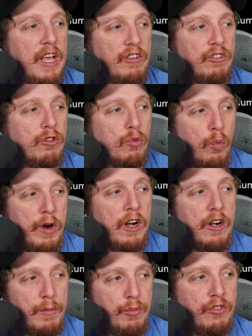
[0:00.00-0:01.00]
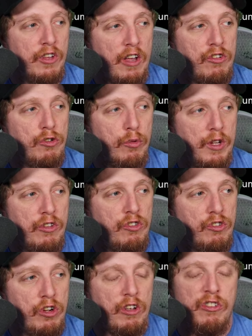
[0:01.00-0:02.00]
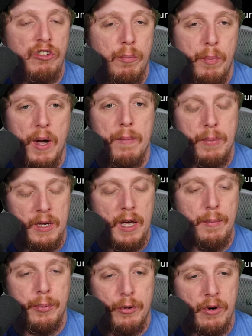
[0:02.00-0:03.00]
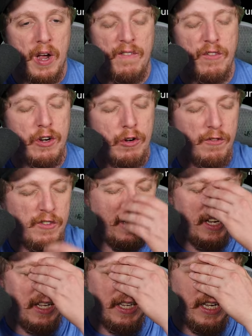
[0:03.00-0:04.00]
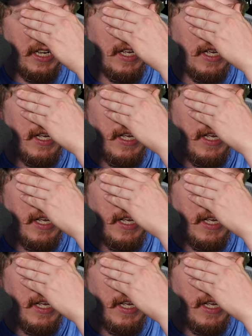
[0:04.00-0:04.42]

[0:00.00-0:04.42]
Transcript: has this weird obsession with just pumping up graphical fidelity.